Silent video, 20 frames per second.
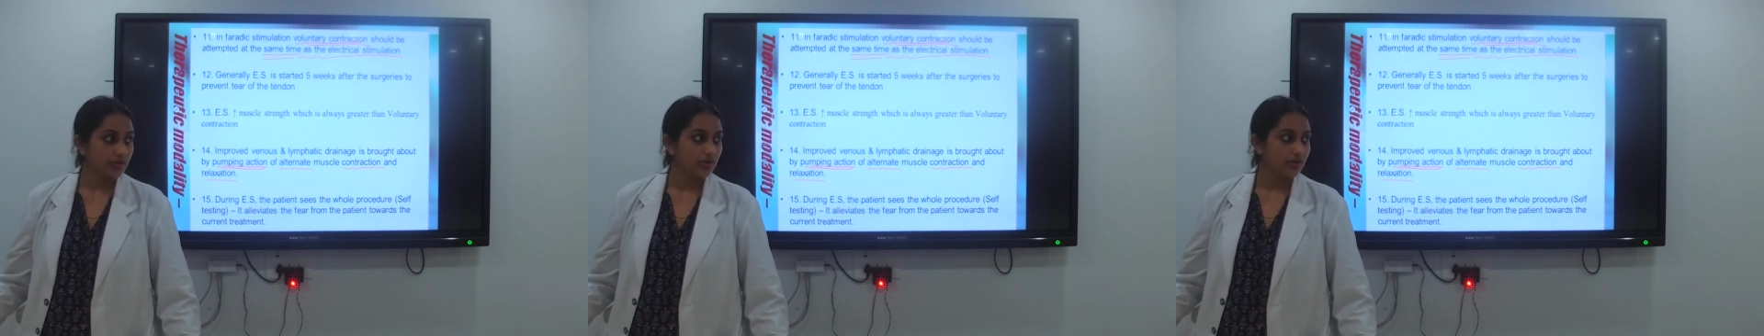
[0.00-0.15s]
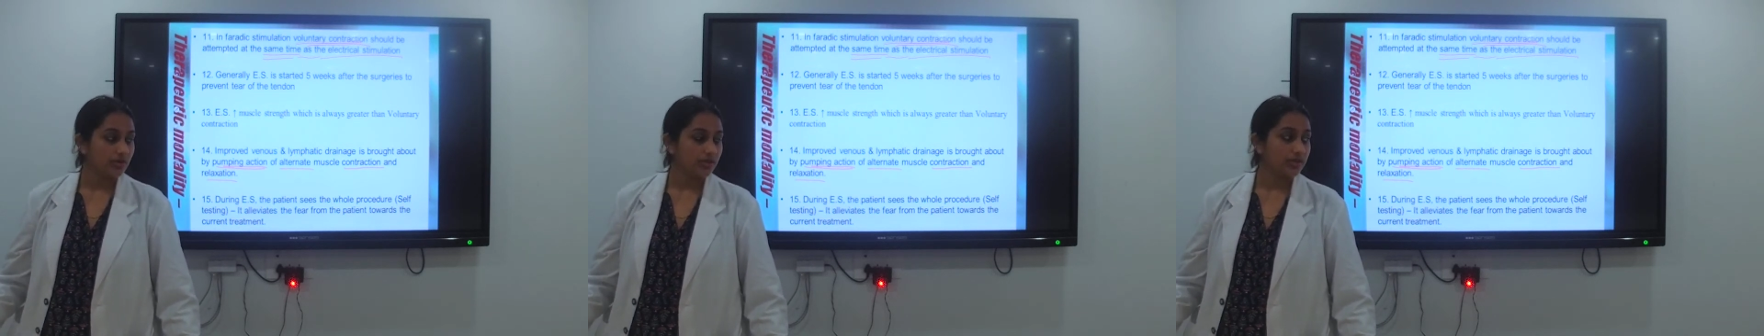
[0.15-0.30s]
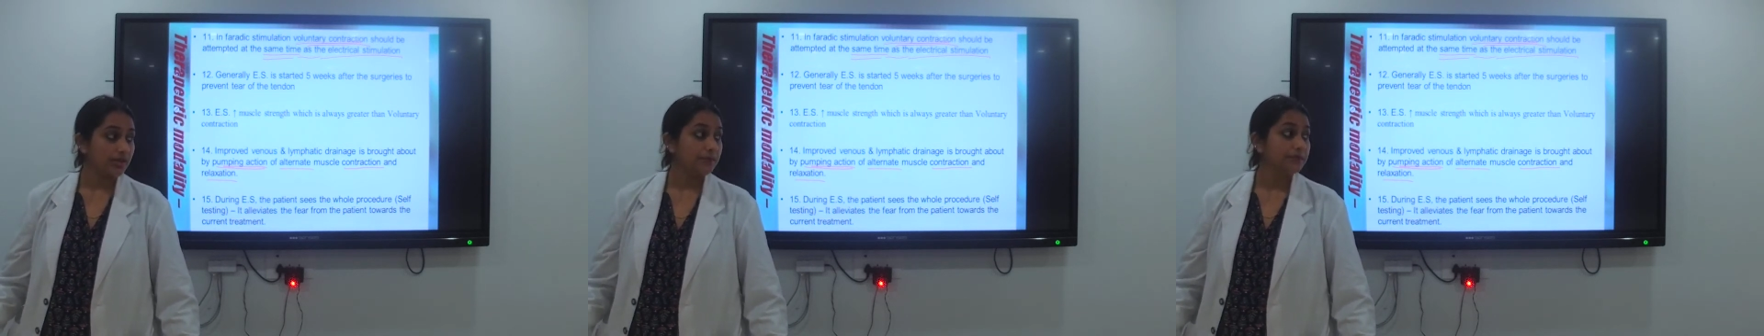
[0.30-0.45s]

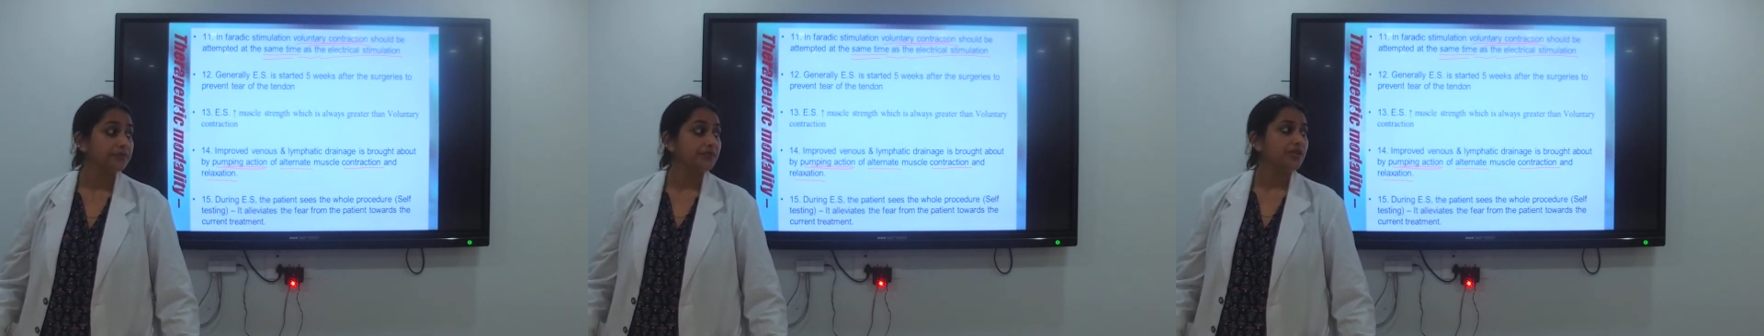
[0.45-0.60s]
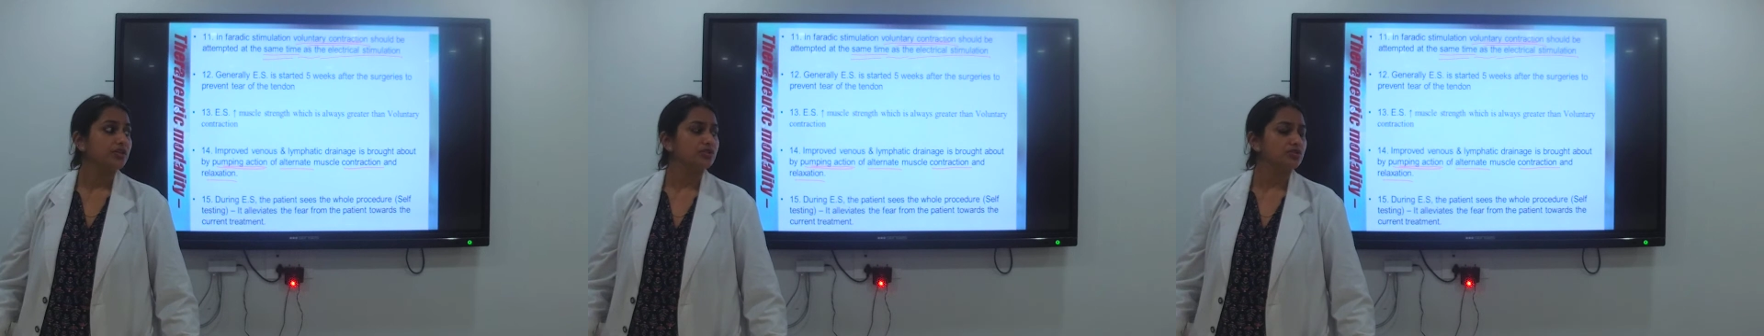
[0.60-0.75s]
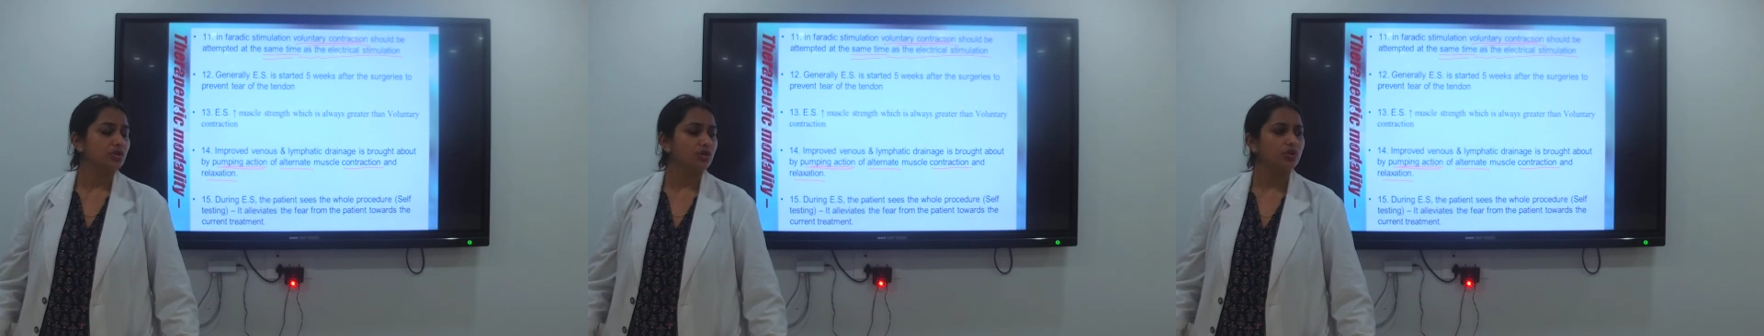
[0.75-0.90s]
Okay.
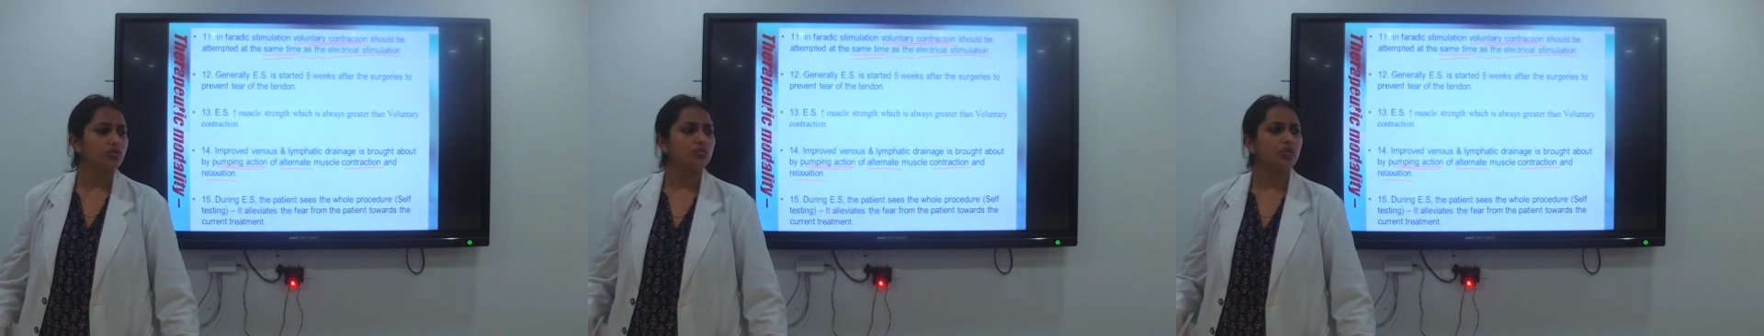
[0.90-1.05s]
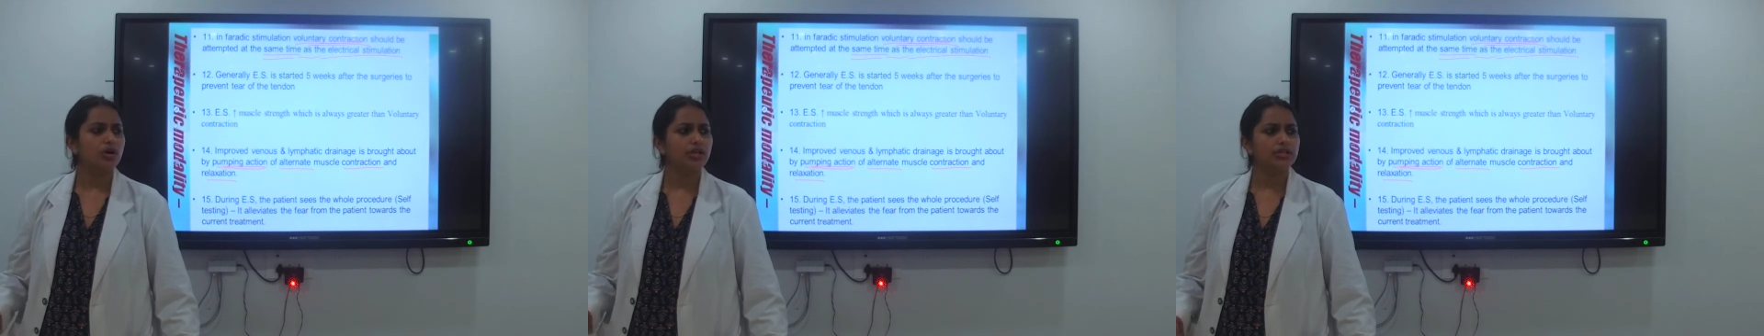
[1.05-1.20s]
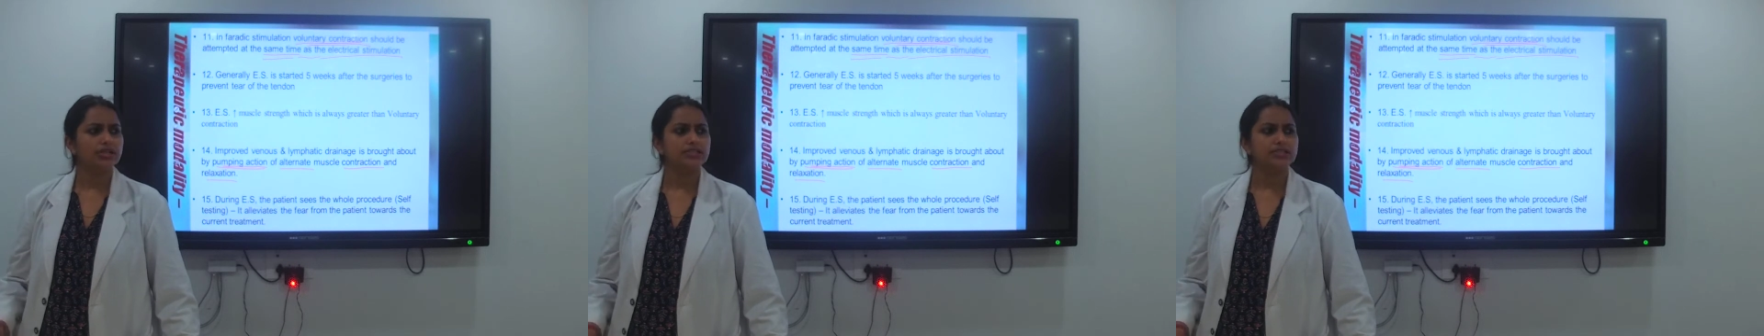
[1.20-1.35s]
So
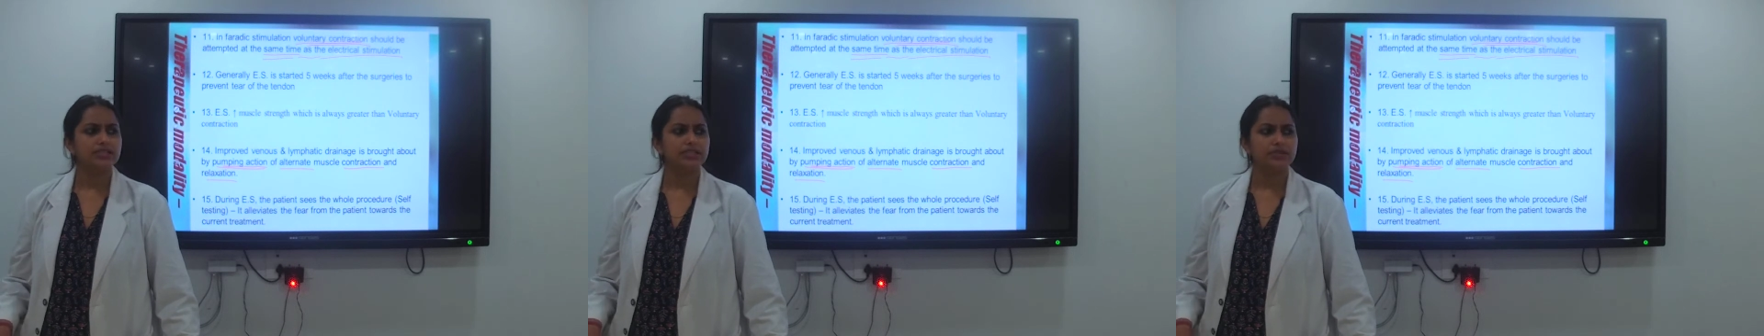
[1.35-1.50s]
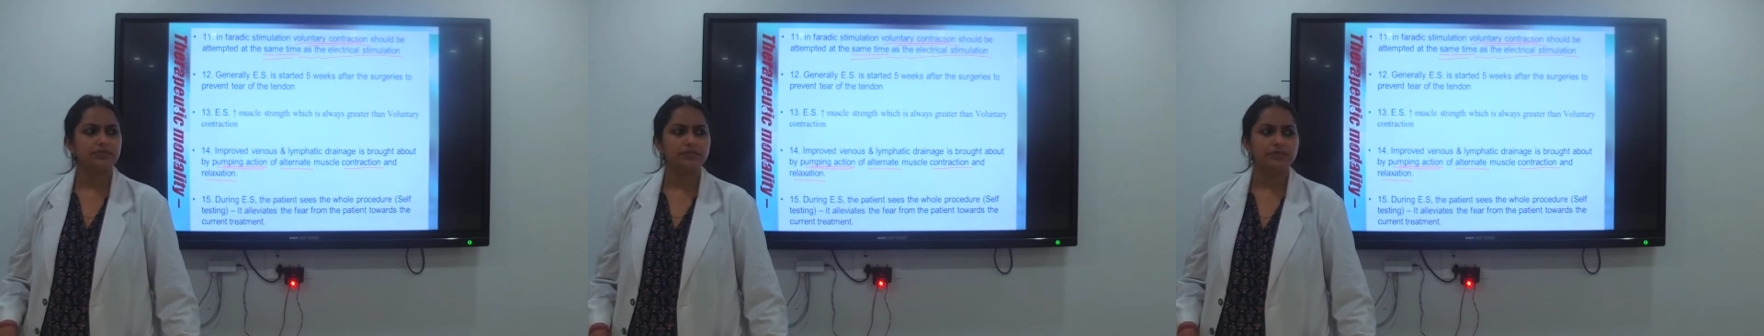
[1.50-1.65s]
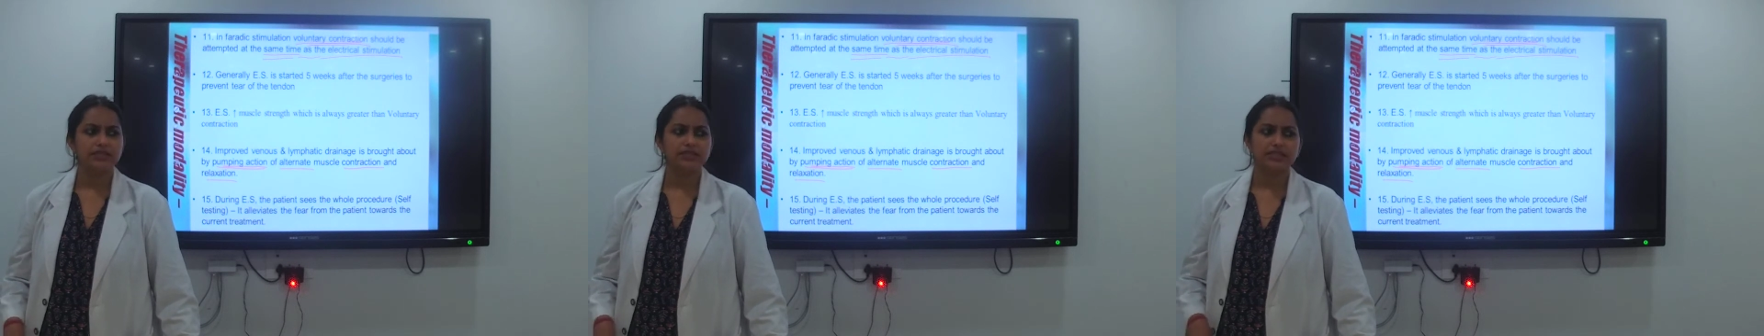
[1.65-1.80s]
what does
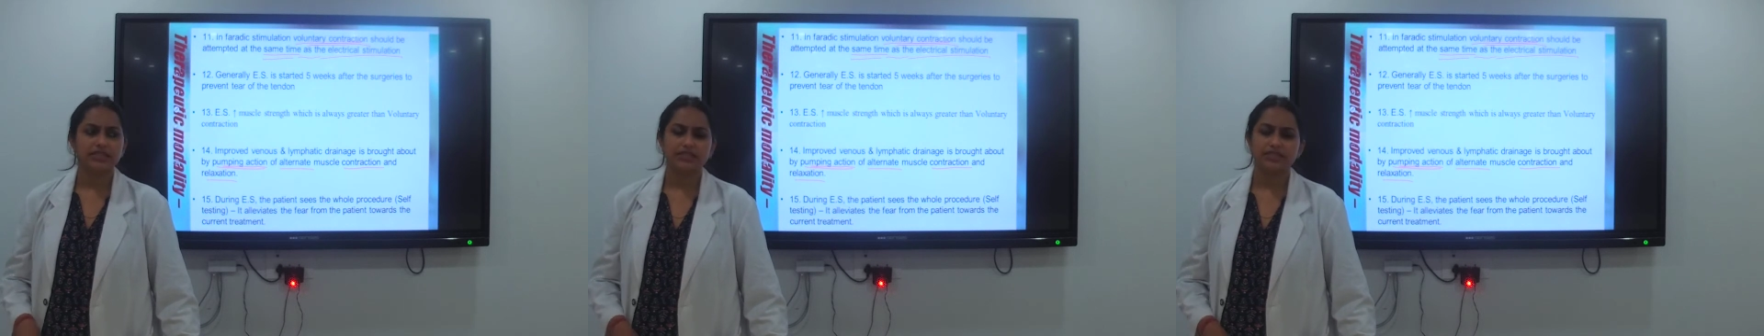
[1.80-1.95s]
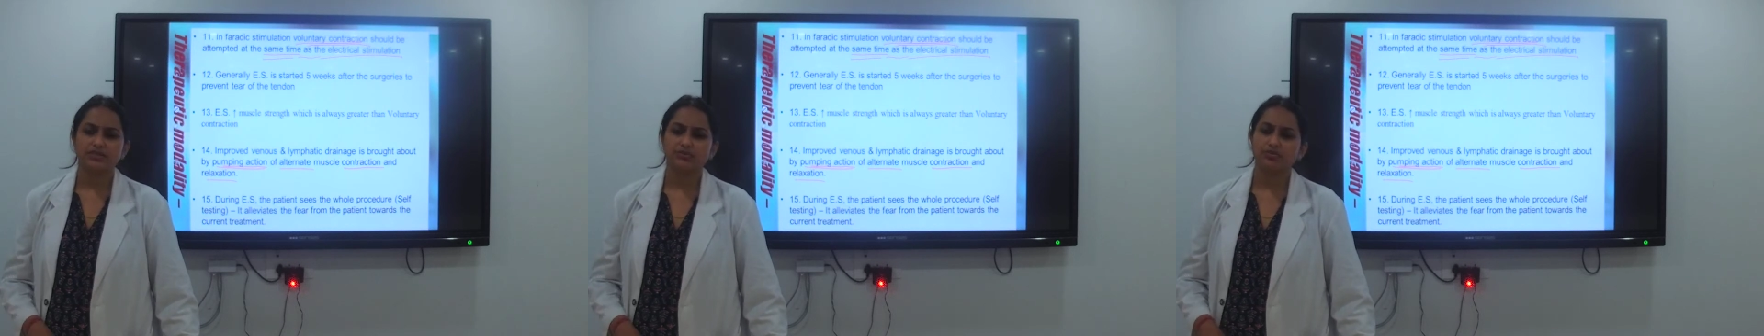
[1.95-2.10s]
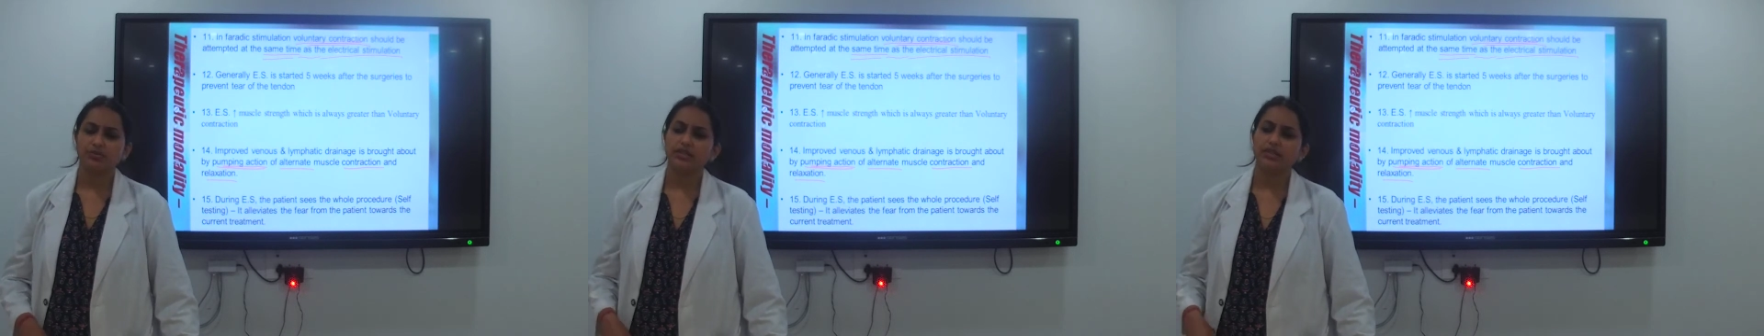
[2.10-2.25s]
it mean that
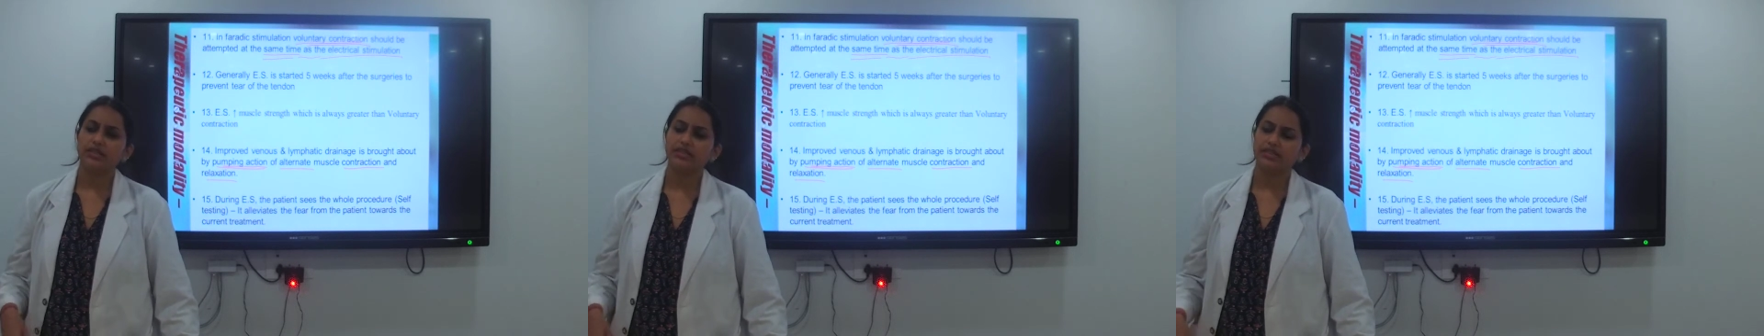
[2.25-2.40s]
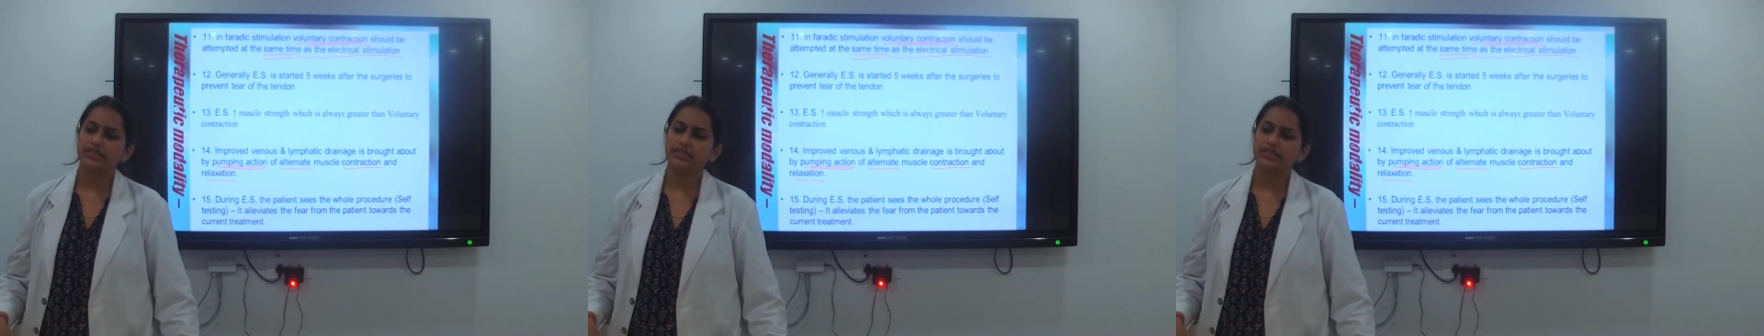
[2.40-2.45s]
it will